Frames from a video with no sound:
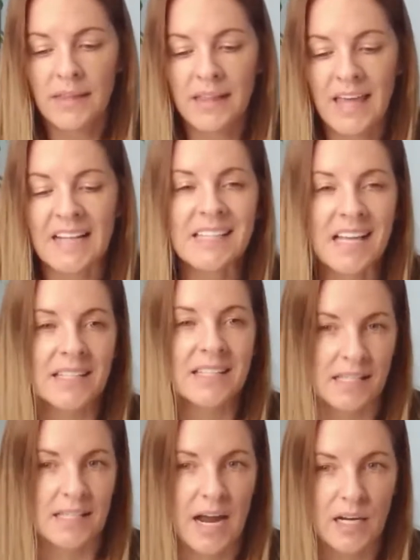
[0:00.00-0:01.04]
That's
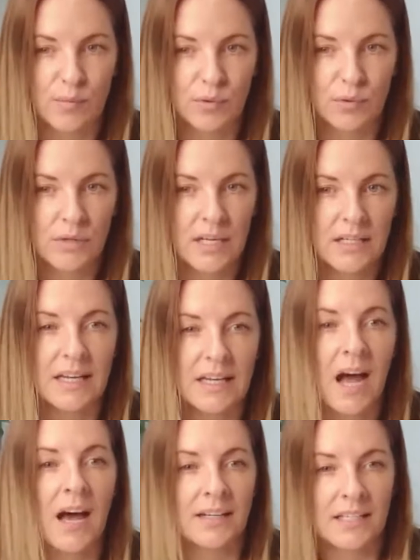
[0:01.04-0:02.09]
unsustainable. It
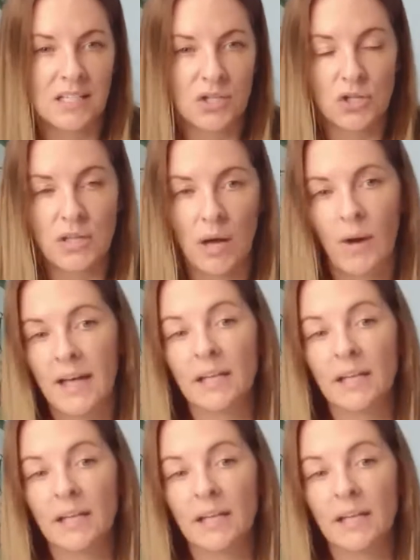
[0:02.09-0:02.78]
can't continue that way.